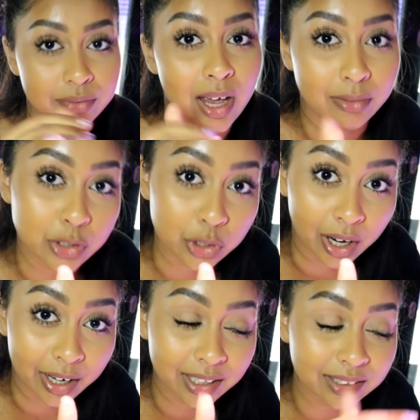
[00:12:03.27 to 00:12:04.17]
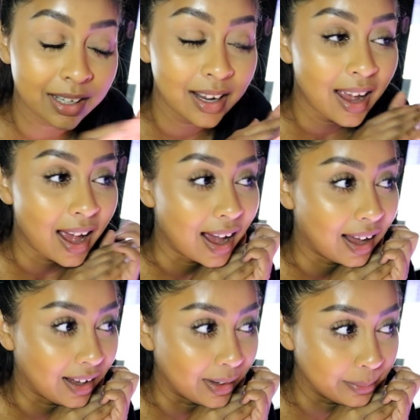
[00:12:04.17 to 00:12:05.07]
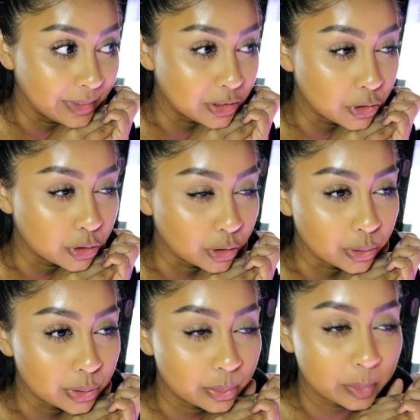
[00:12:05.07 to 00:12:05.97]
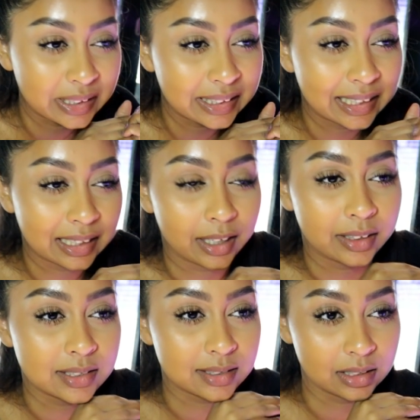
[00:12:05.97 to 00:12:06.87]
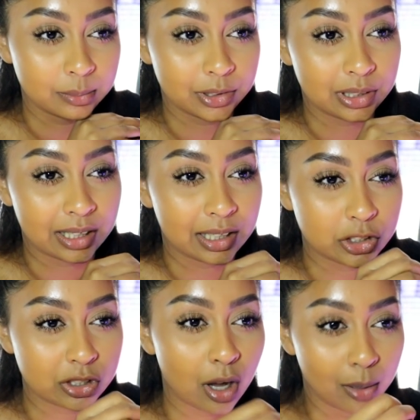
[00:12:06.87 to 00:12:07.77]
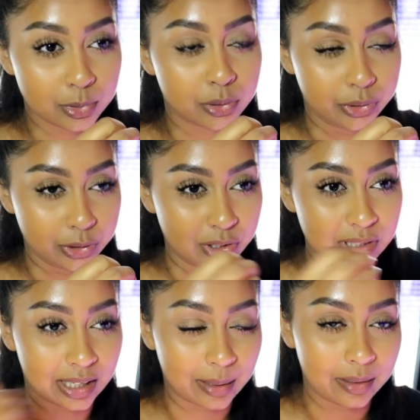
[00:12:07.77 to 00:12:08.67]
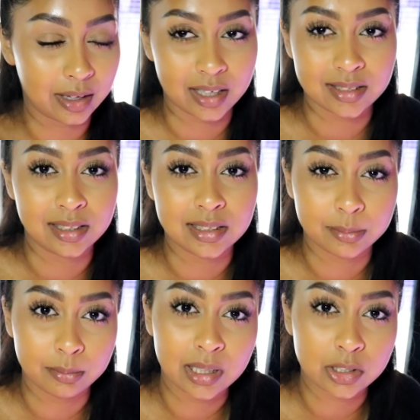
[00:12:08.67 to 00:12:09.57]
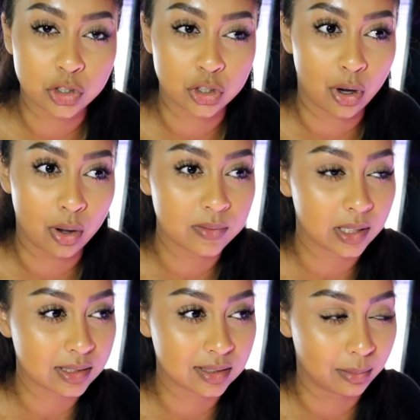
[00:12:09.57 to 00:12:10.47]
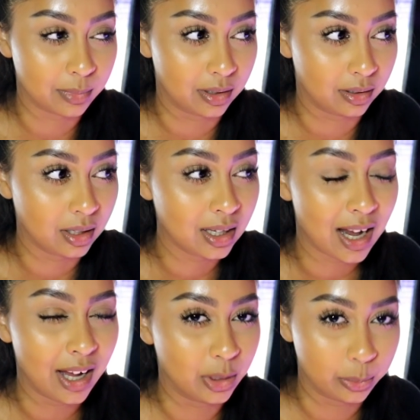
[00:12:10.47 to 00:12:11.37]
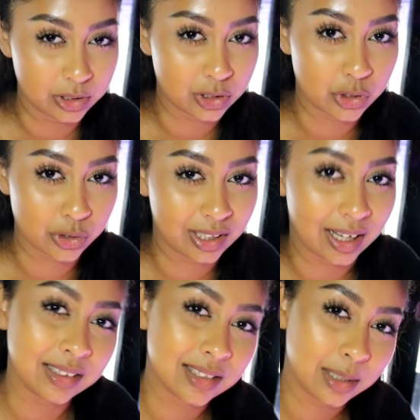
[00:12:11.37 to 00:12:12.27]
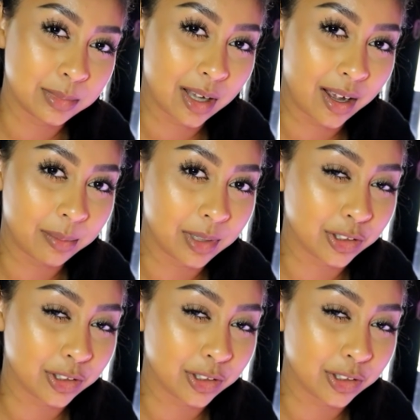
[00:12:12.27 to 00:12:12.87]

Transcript: I've ever tried. It's just so sweet, and like the cinnamon, like it just comes through. So it's like I said, it's a mixture of like summer and a winter drink at the same time. I